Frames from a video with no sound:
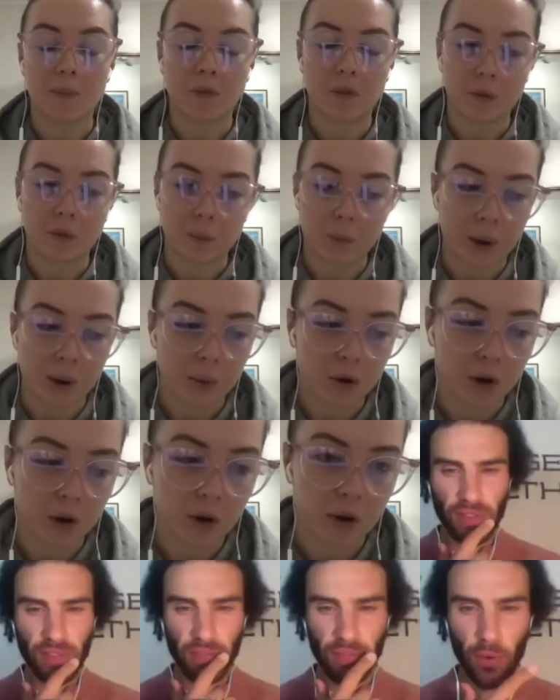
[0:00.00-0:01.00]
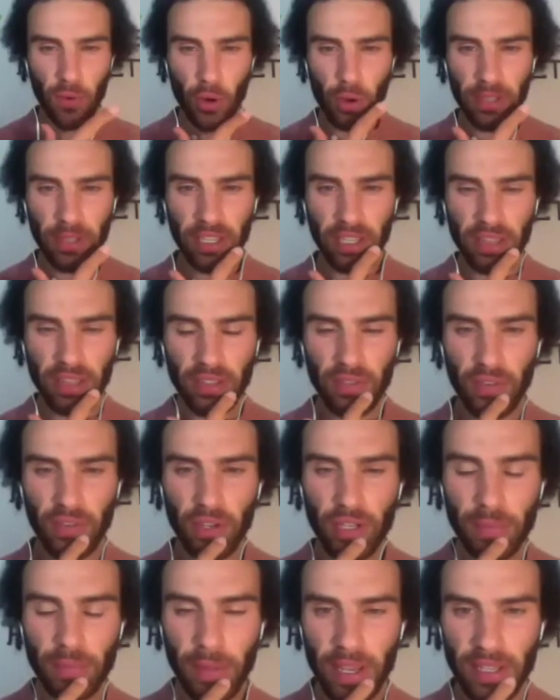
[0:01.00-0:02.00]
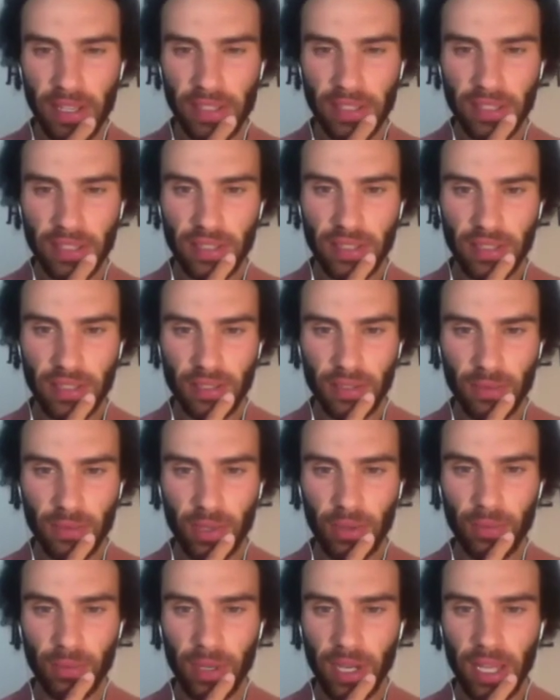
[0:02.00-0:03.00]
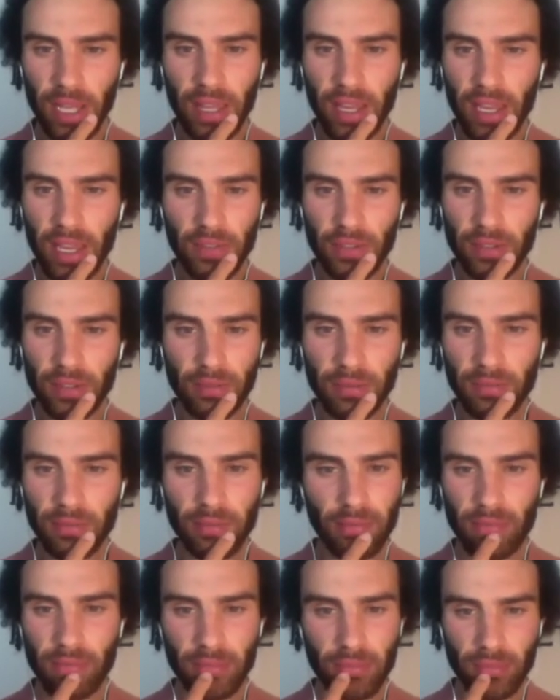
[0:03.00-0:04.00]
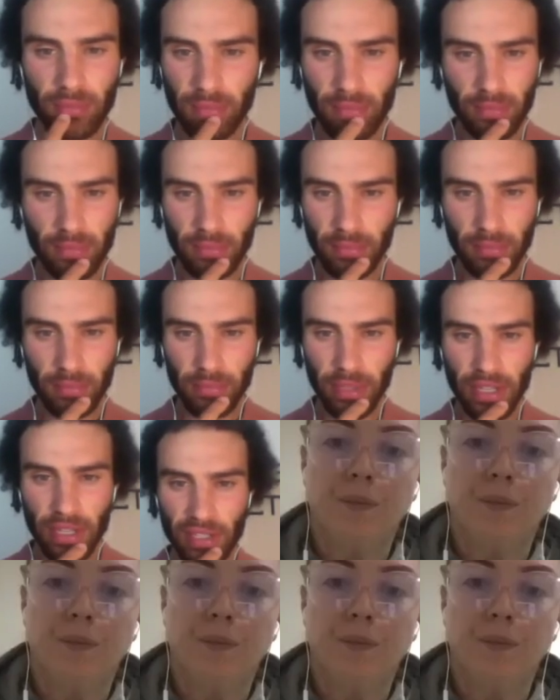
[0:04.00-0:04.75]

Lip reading: why are these forming in the first place? Why are they even present?